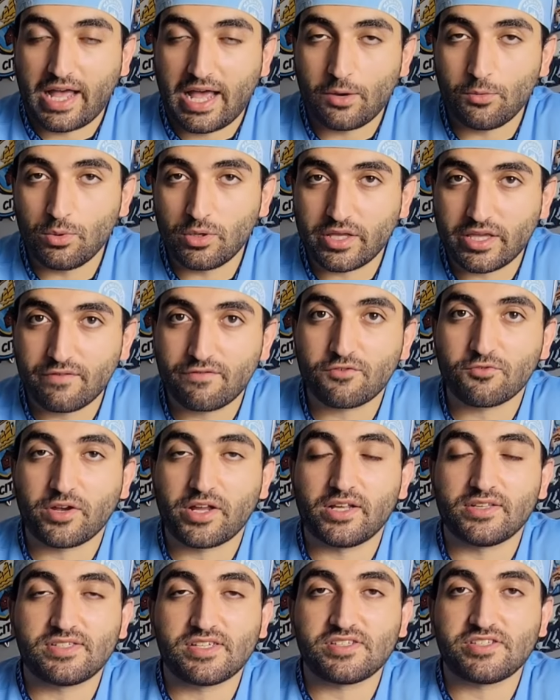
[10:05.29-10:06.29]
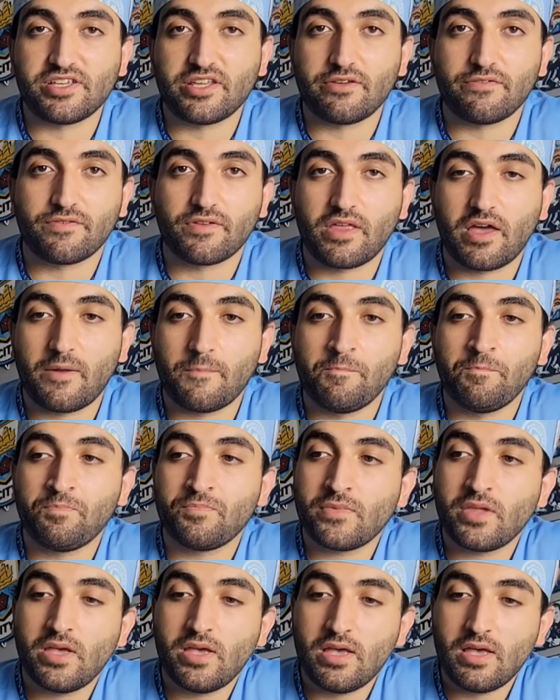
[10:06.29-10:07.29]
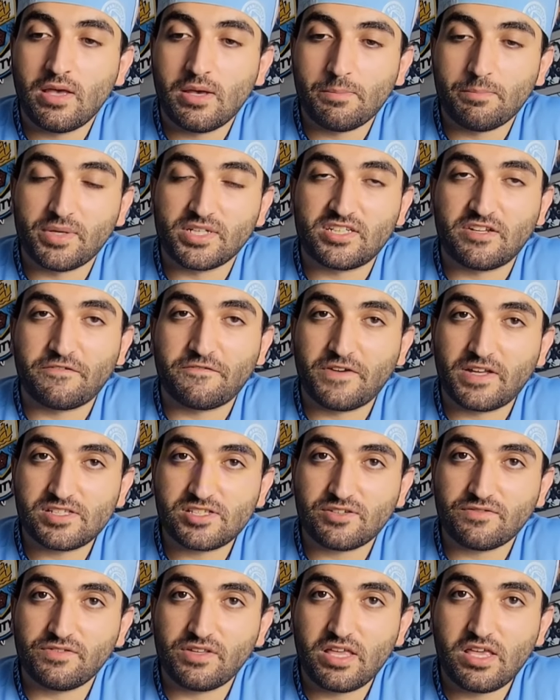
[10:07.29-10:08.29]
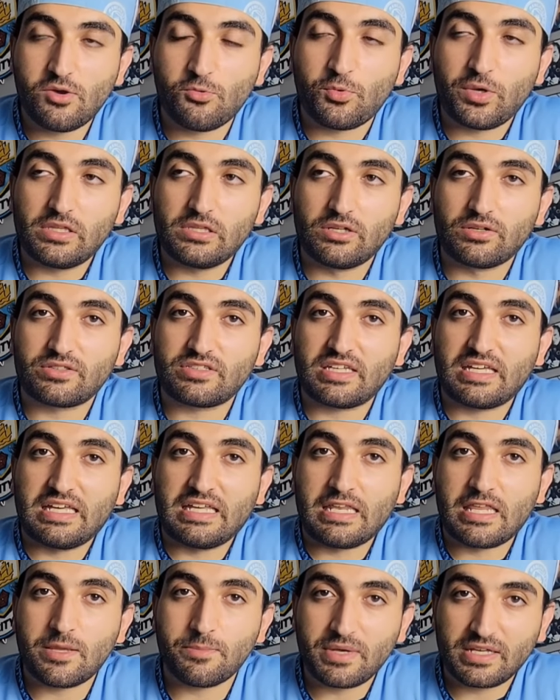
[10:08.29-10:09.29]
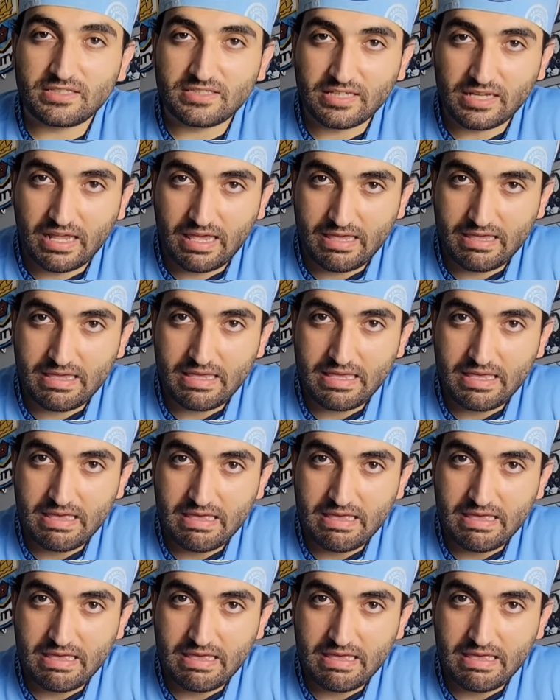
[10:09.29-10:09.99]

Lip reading: I will give credit to City for that. But defensively, we looked anemic today.